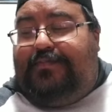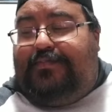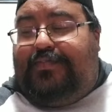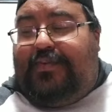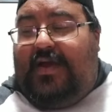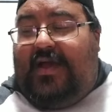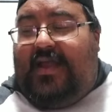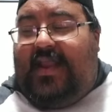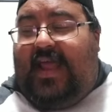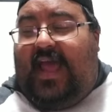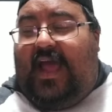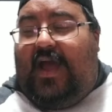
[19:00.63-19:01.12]

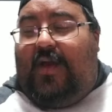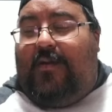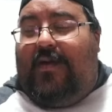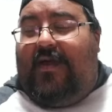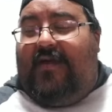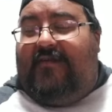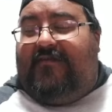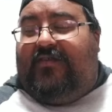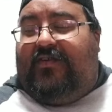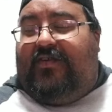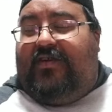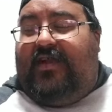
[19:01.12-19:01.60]
But,
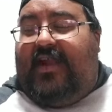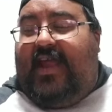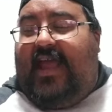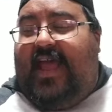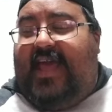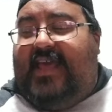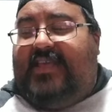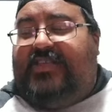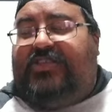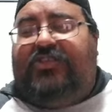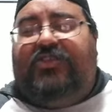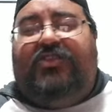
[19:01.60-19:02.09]
however,
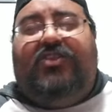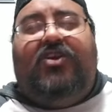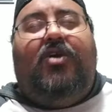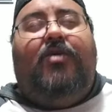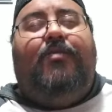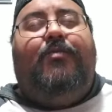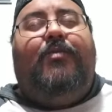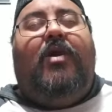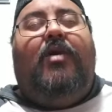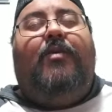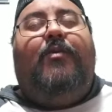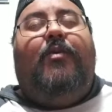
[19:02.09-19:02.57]
as you
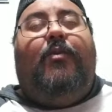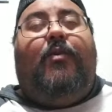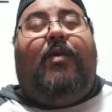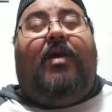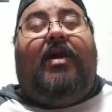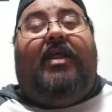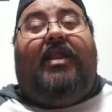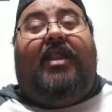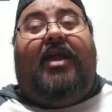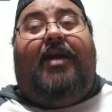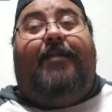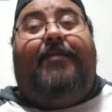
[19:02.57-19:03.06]
know, Momo
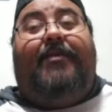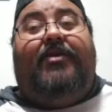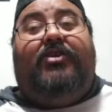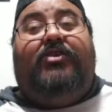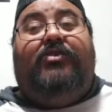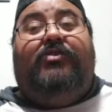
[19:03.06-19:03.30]
Watanabe